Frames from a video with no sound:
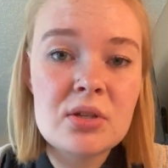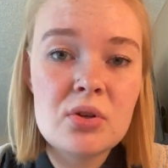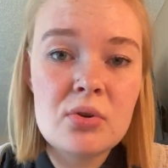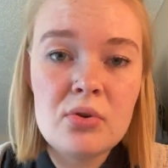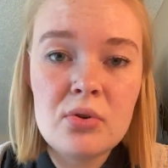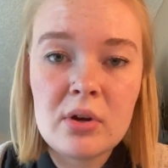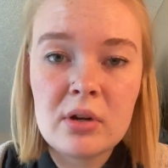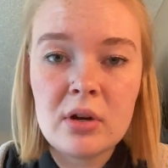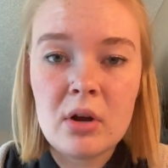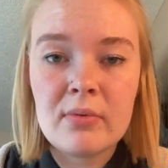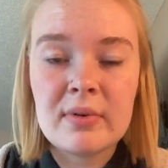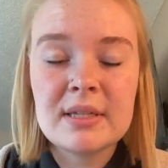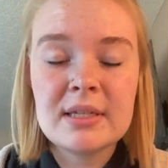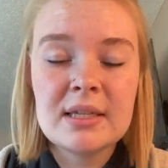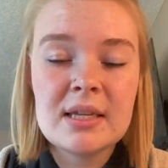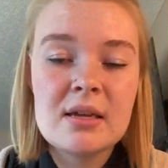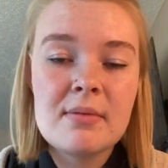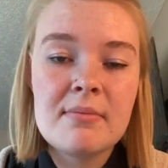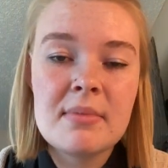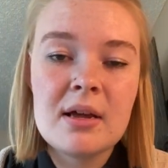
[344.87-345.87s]
You can always
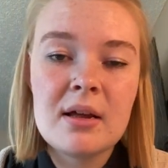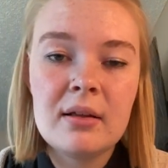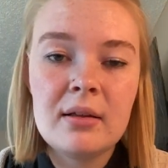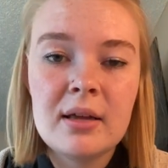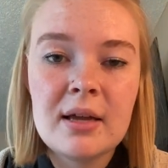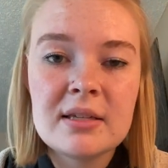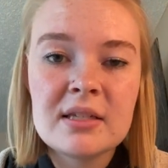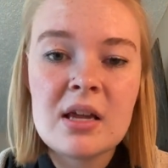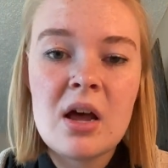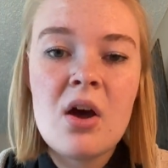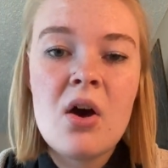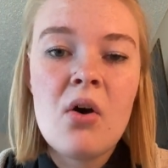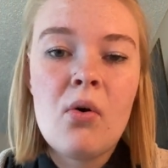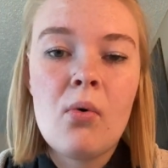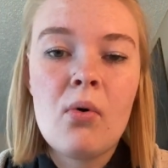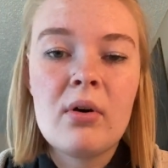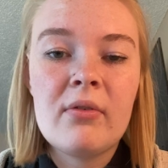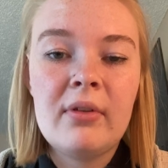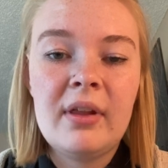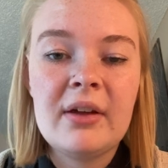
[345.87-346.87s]
email us
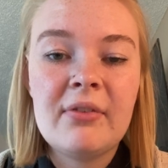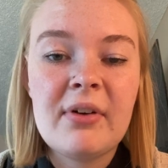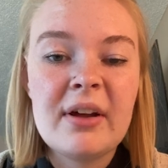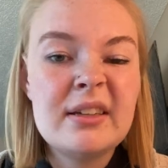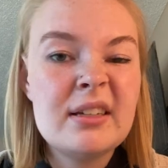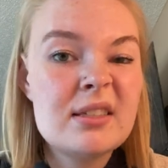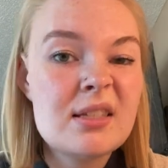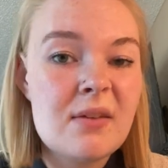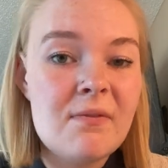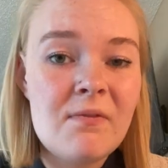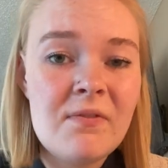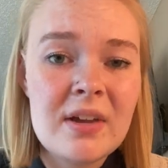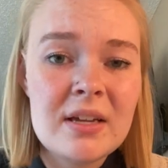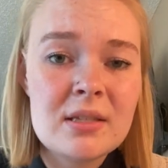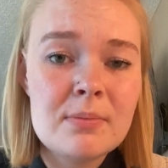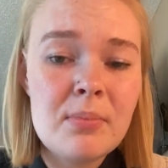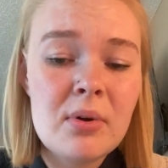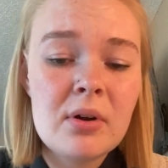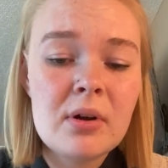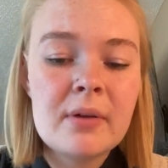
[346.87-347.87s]
or like find us on
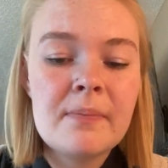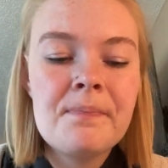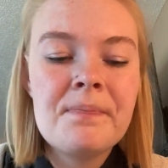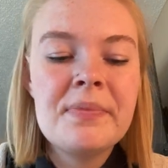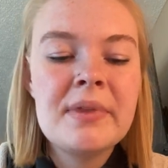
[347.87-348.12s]
Facebook.